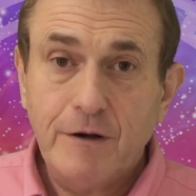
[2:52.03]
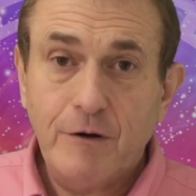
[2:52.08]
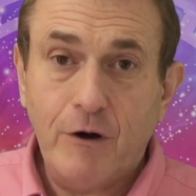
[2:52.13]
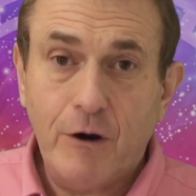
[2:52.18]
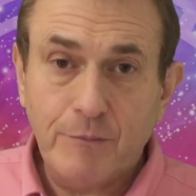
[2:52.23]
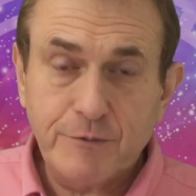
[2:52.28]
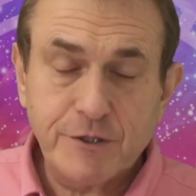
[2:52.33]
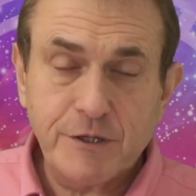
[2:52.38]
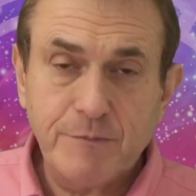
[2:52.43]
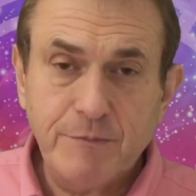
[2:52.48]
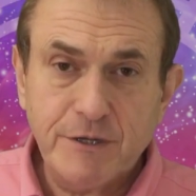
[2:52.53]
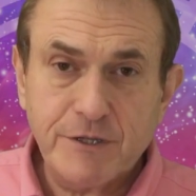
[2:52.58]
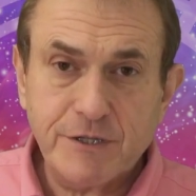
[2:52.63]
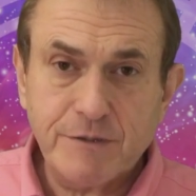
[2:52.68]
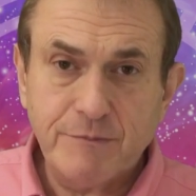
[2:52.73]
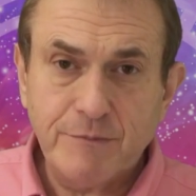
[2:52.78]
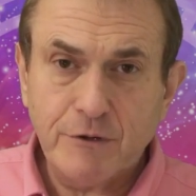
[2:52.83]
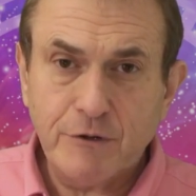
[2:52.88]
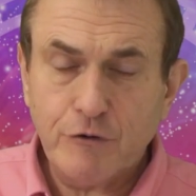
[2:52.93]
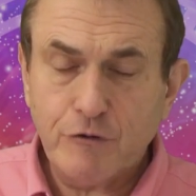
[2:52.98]

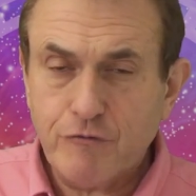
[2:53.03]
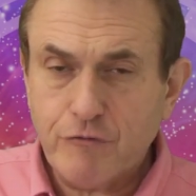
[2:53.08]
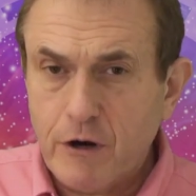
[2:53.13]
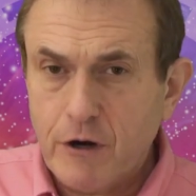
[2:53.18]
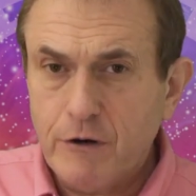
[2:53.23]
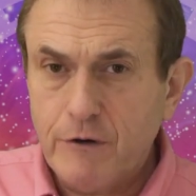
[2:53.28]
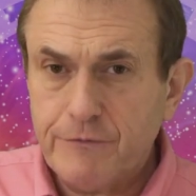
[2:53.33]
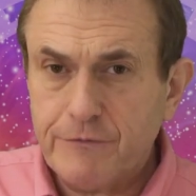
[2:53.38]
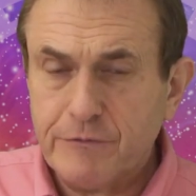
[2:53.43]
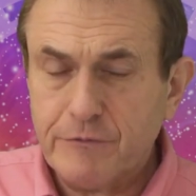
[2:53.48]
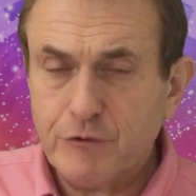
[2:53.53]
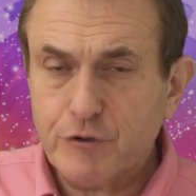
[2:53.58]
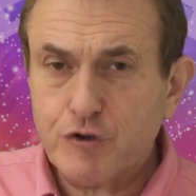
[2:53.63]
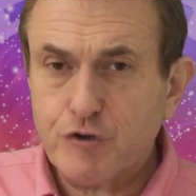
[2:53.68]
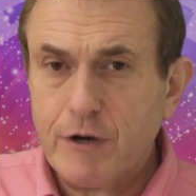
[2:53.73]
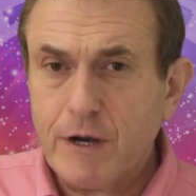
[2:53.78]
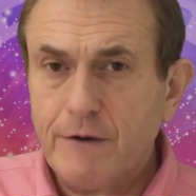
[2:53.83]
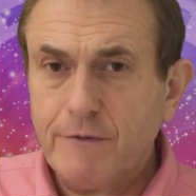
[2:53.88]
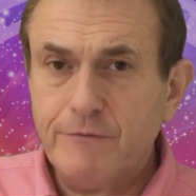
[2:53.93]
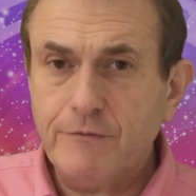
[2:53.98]
optimism and growth and
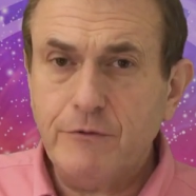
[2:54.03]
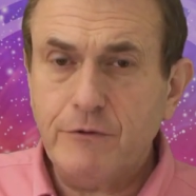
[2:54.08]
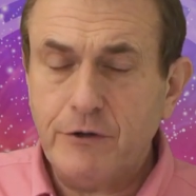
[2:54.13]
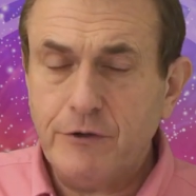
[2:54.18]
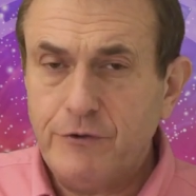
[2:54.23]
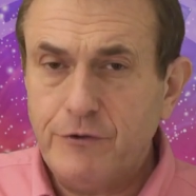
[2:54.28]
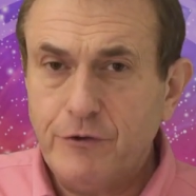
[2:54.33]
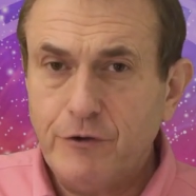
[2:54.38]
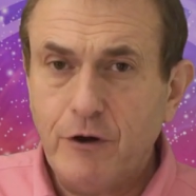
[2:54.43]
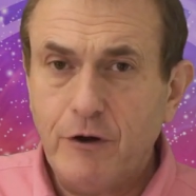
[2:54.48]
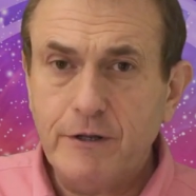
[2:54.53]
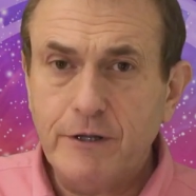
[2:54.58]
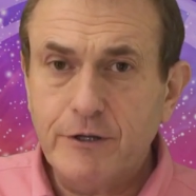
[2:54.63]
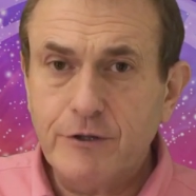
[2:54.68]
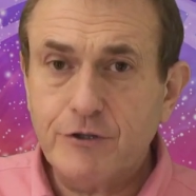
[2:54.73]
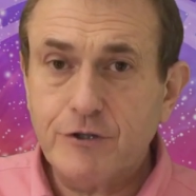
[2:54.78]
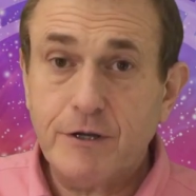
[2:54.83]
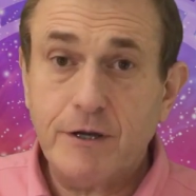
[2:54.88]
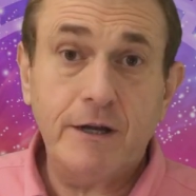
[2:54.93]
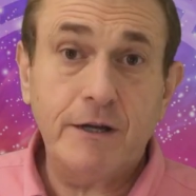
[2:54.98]
travel and knowledge,